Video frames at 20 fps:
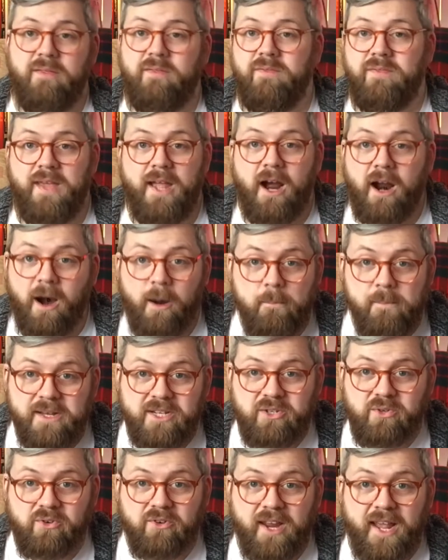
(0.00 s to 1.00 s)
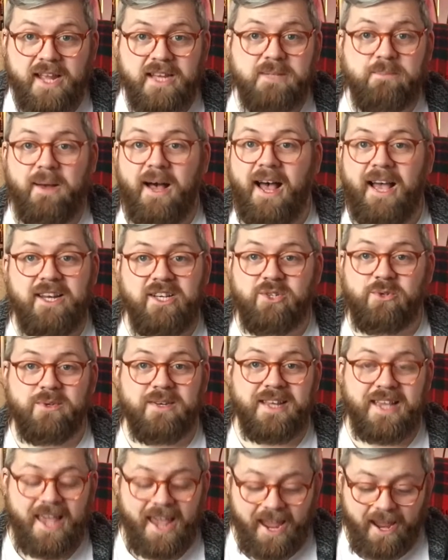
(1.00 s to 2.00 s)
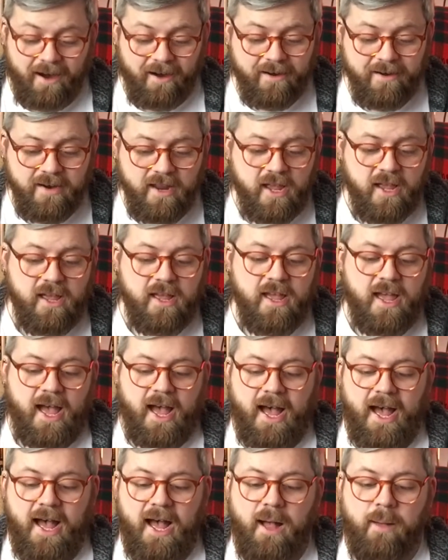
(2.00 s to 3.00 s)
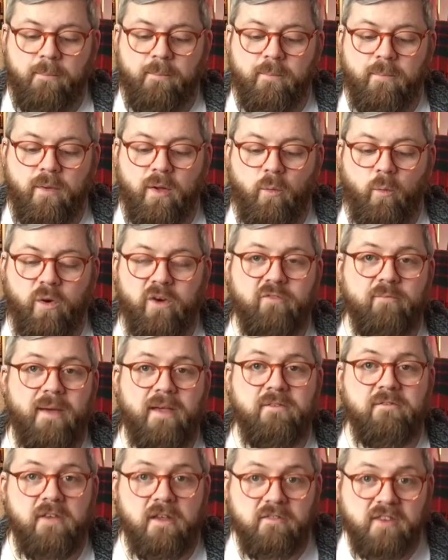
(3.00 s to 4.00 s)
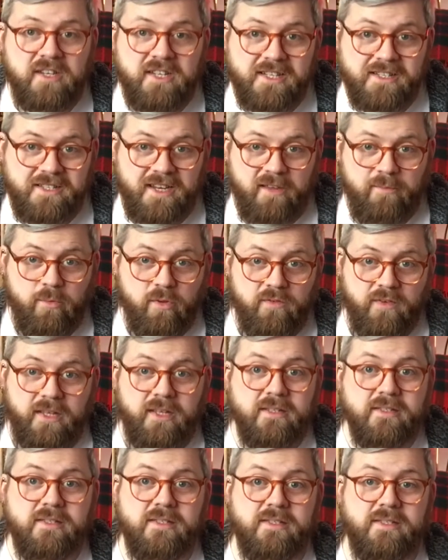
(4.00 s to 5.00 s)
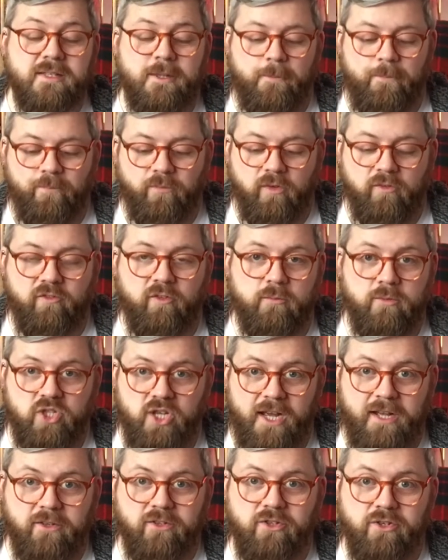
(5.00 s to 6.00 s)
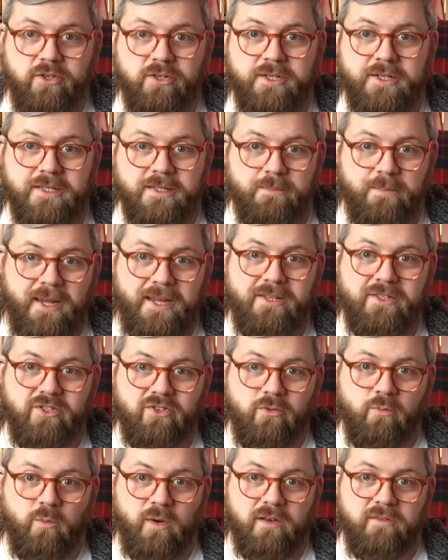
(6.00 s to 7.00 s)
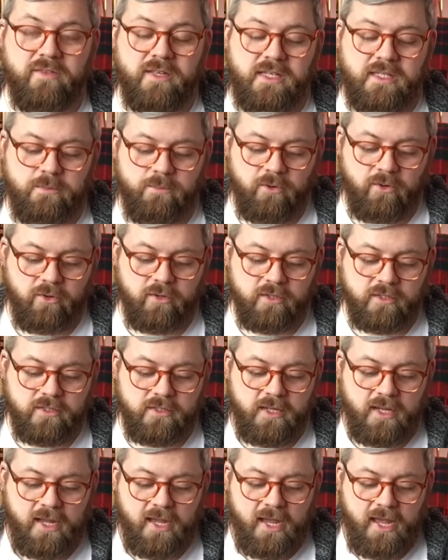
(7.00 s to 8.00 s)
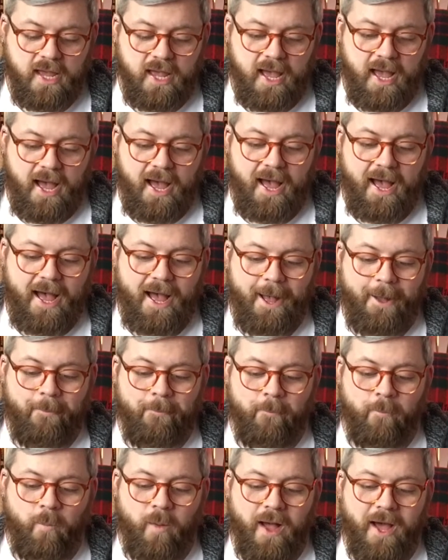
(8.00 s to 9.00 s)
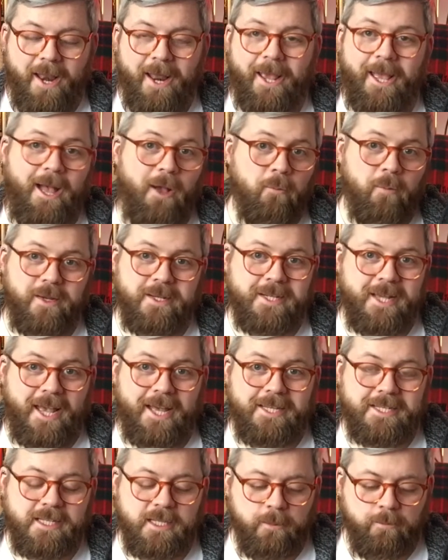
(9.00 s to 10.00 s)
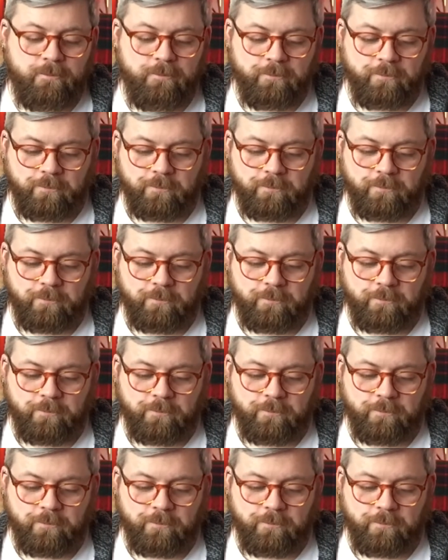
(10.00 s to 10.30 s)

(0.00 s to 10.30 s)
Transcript: they are middle grade, but I don't care. Um, one of my favourite Disney movies from childhood is based on one of these books, um, and I can't wait to get to them.